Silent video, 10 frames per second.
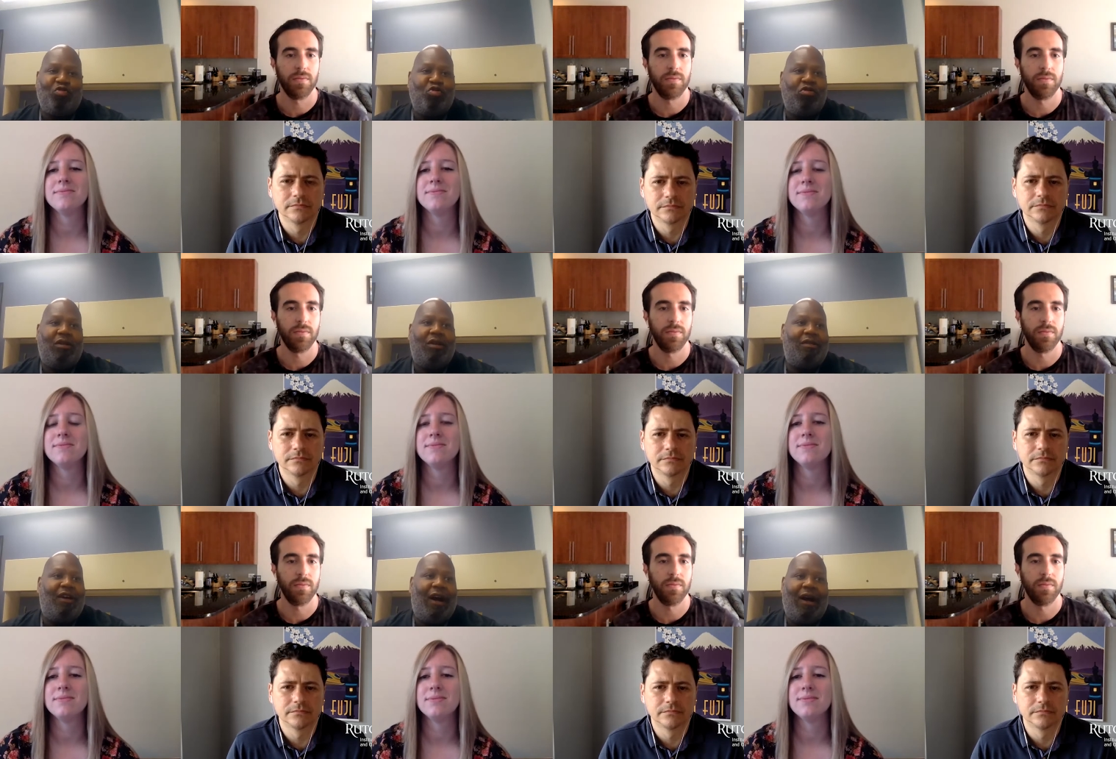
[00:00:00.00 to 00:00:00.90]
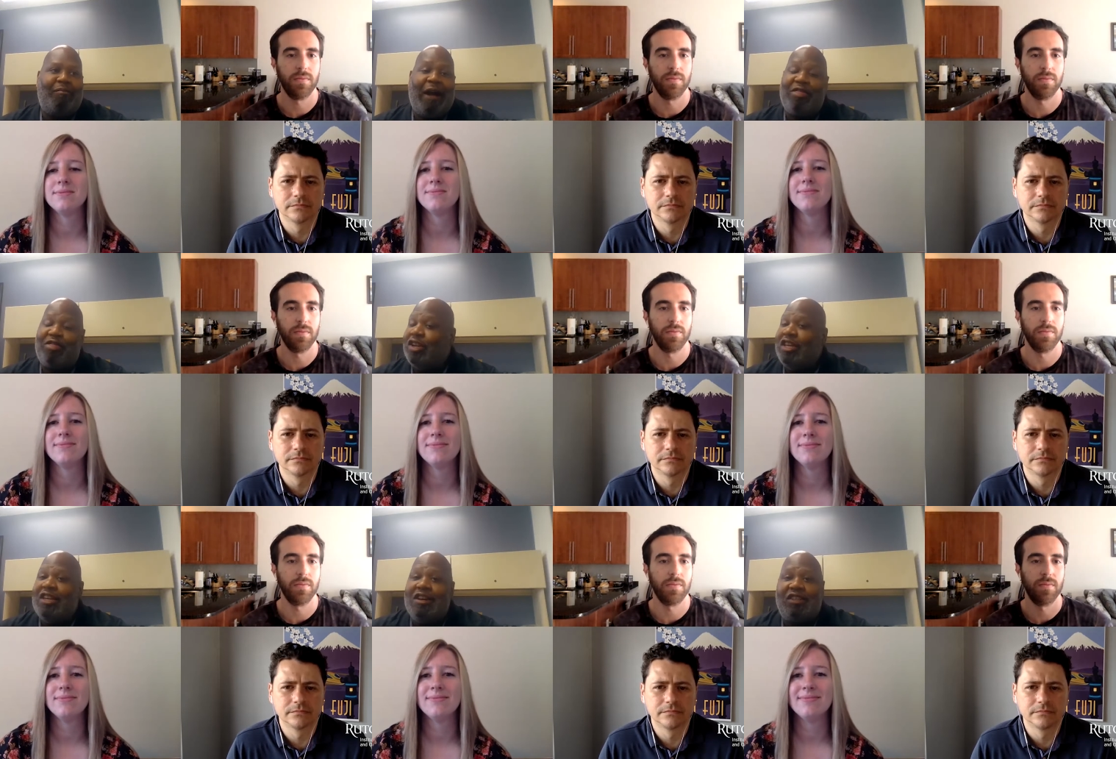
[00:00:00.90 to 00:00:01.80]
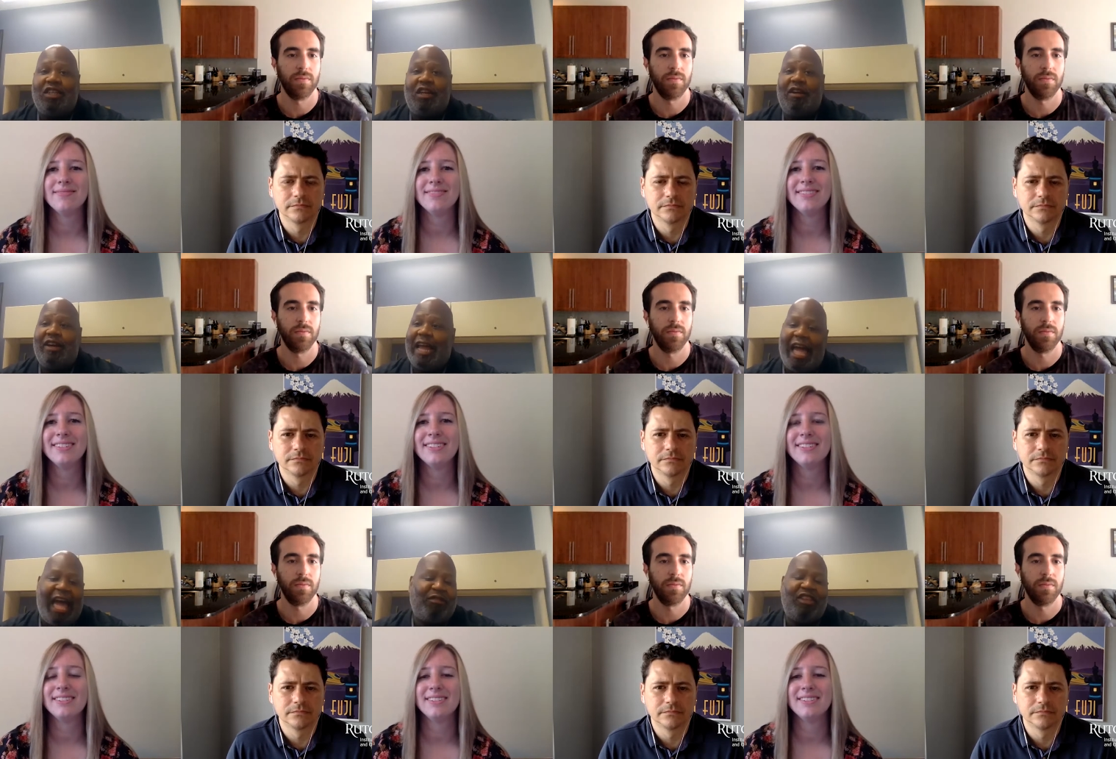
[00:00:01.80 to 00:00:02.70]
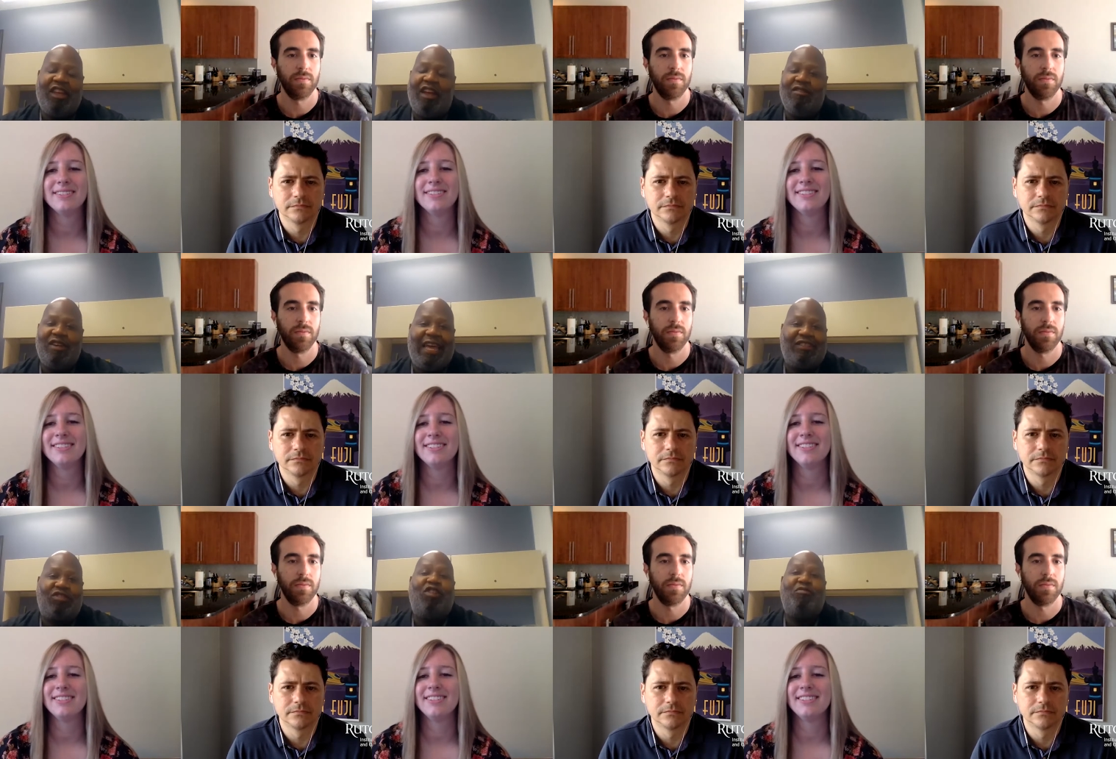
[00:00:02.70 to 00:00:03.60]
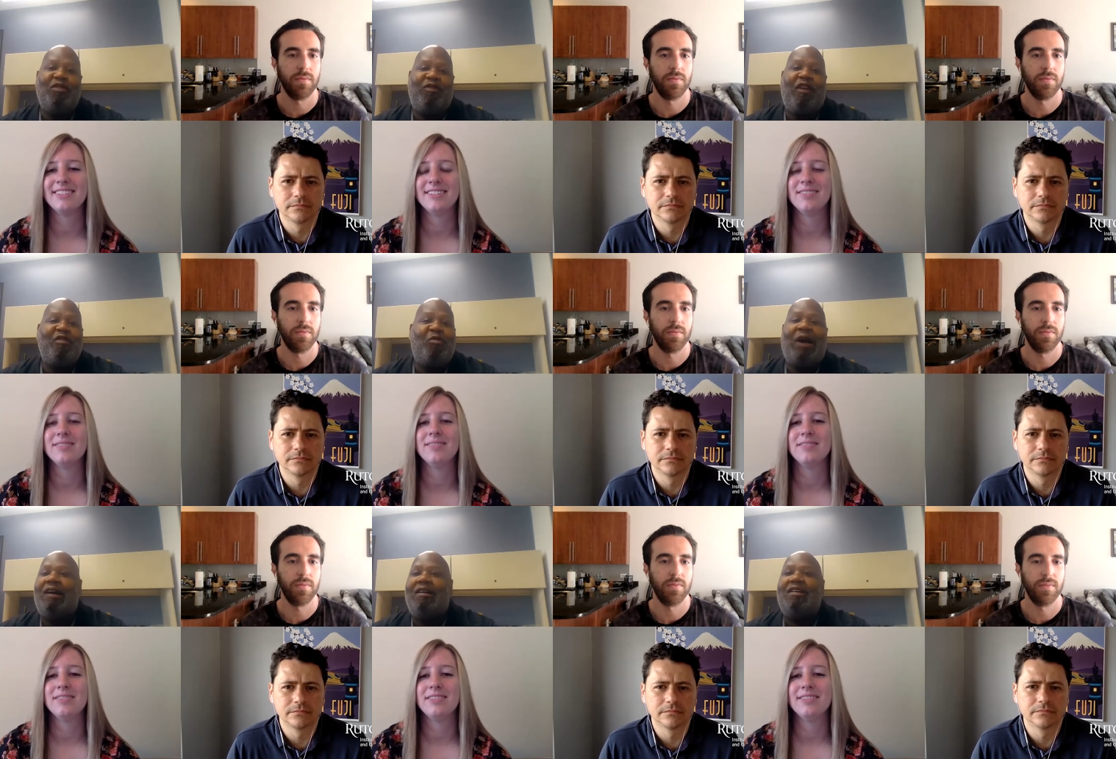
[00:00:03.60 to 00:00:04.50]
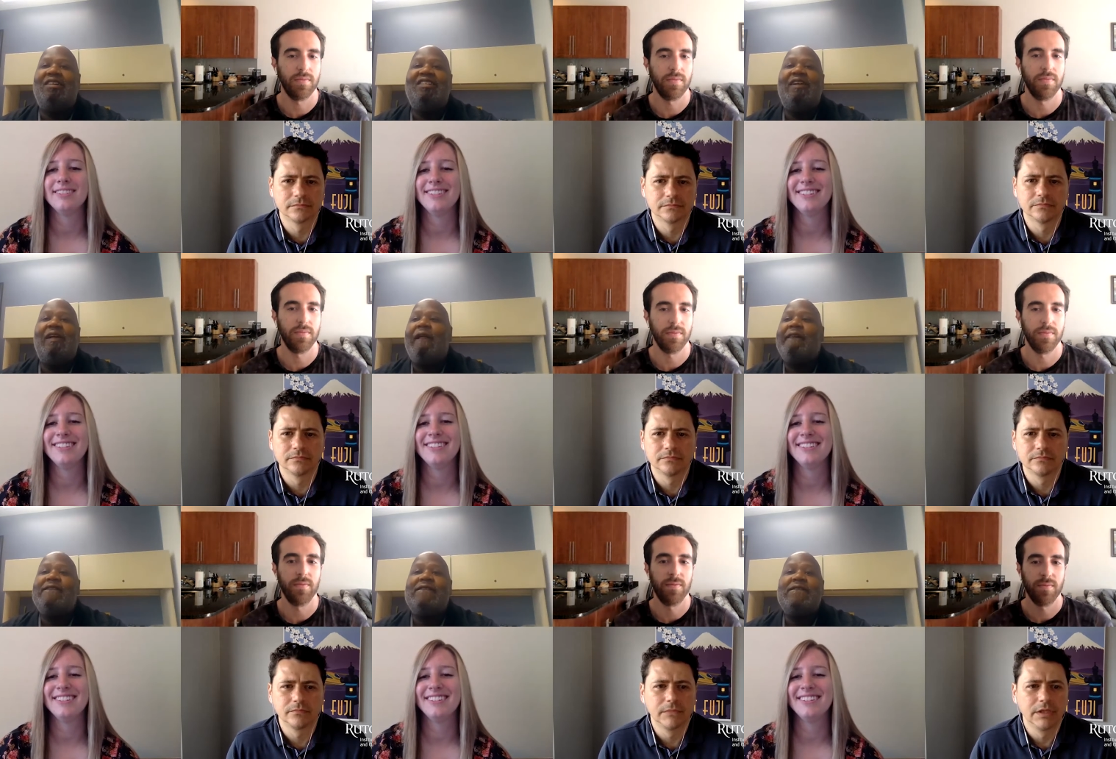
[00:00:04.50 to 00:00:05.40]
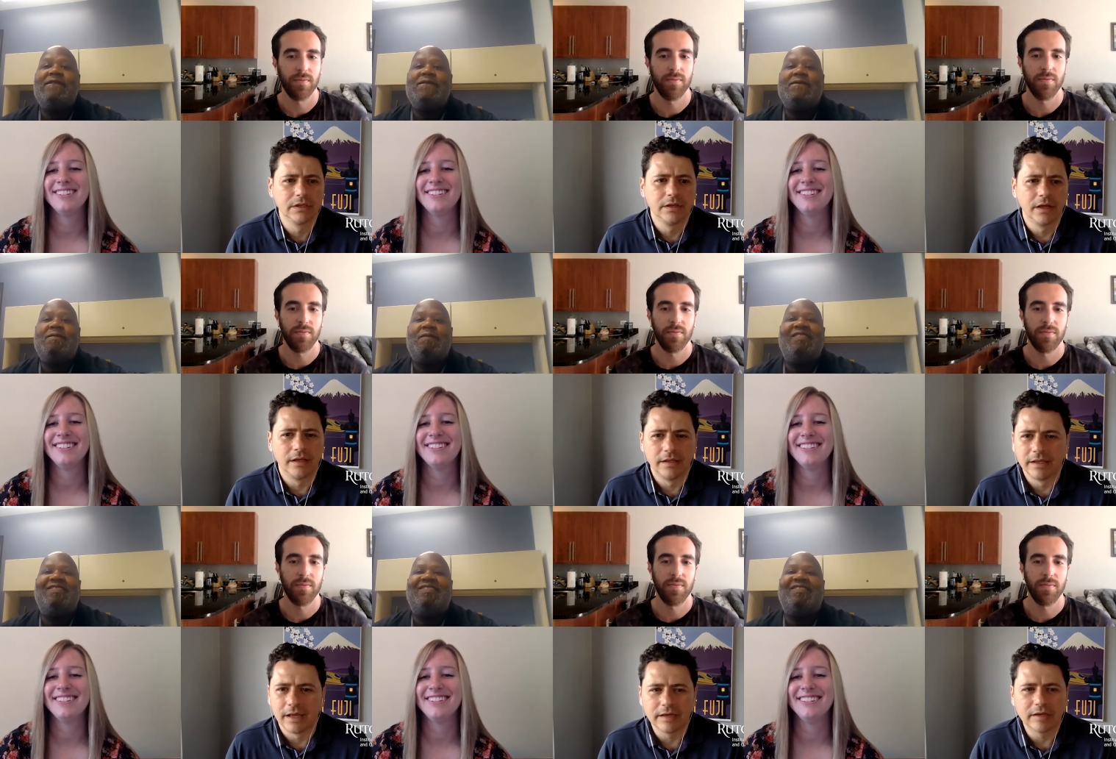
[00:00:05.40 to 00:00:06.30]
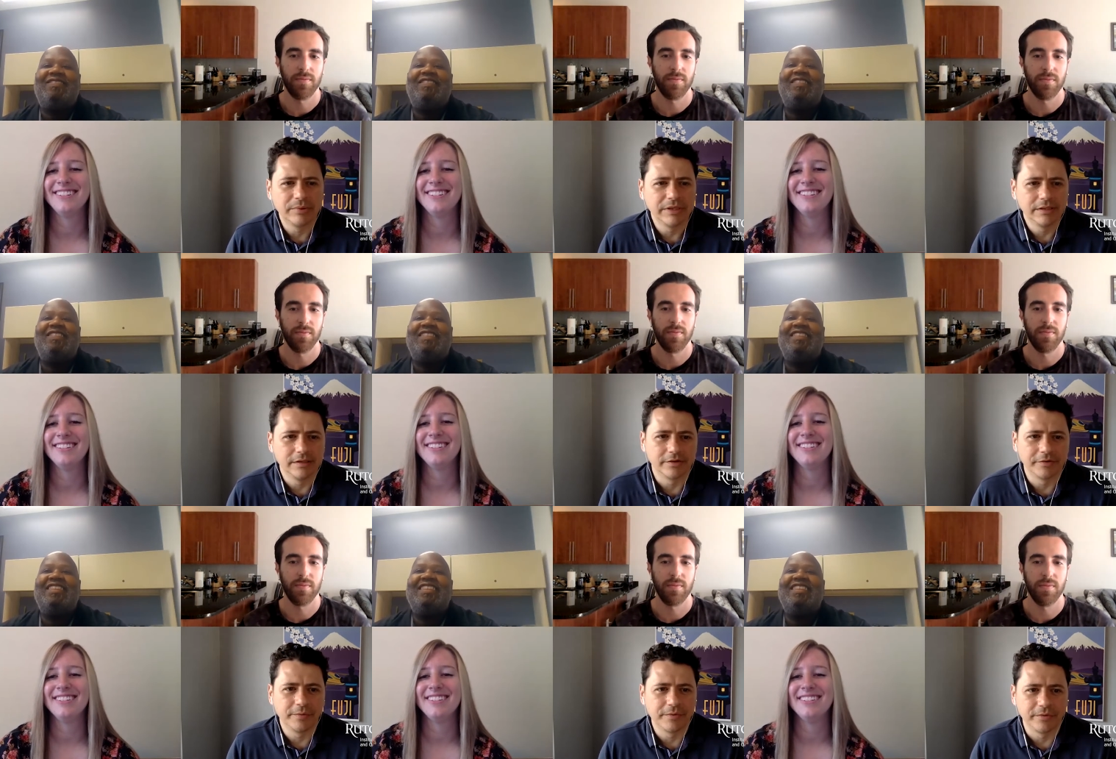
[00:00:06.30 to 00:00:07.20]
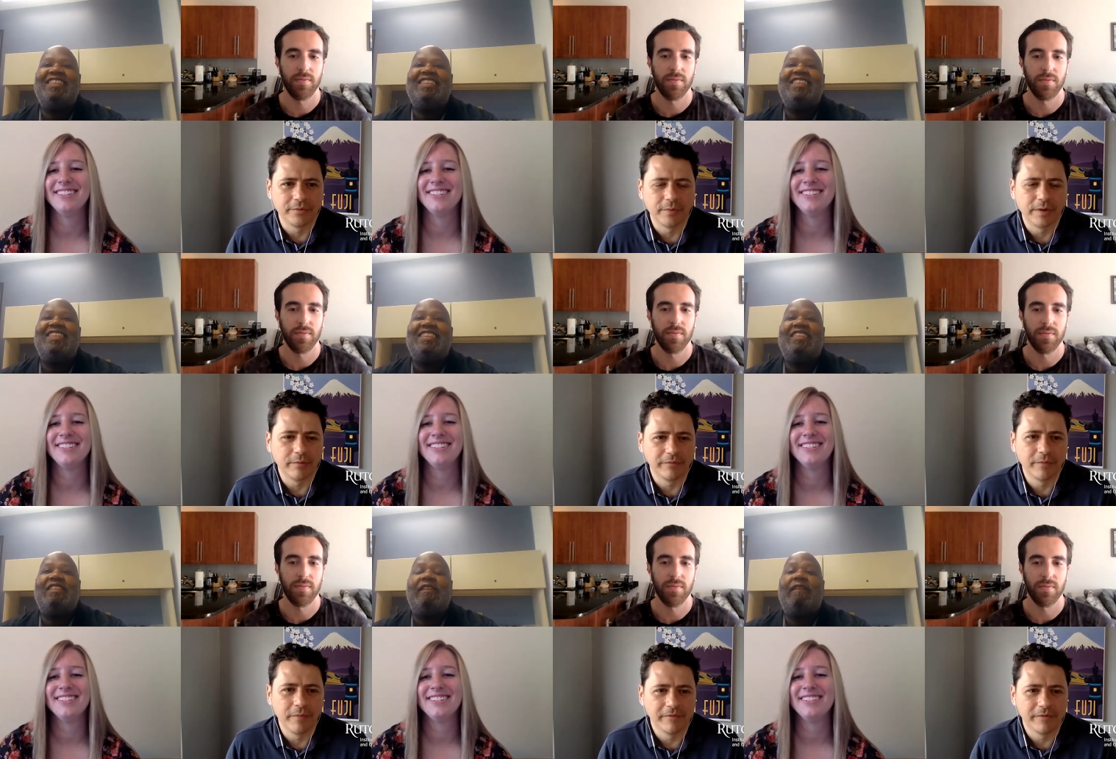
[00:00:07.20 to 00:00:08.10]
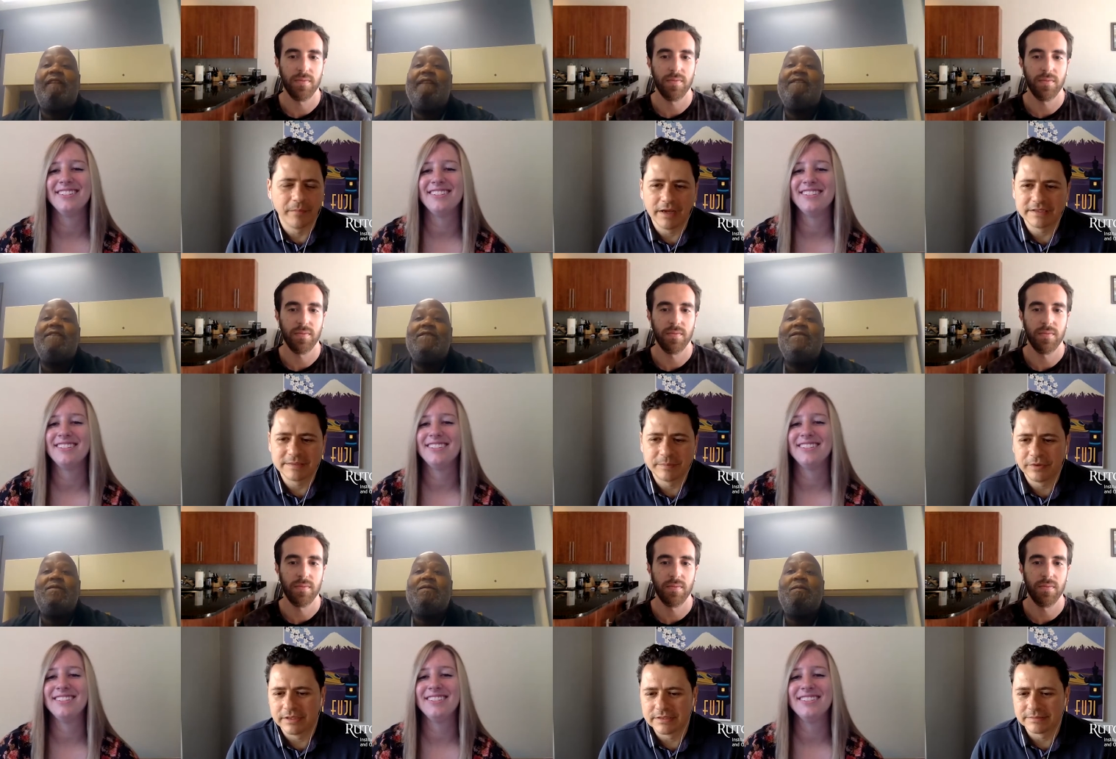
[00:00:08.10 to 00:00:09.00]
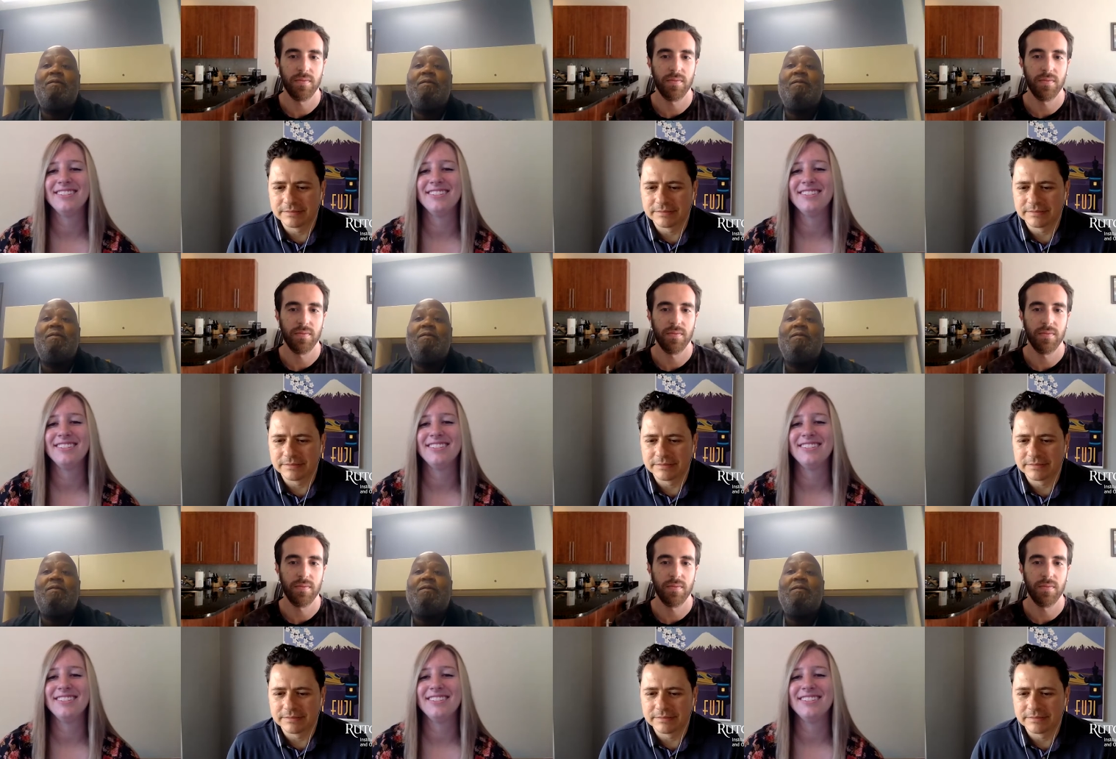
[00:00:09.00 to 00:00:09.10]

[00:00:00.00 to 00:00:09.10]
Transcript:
Speaker 1: rule uh, my 30 years here, and I have to tell you, it has served me very well.
Speaker 2: Yeah, I completely agree with you. When it, from from my experience,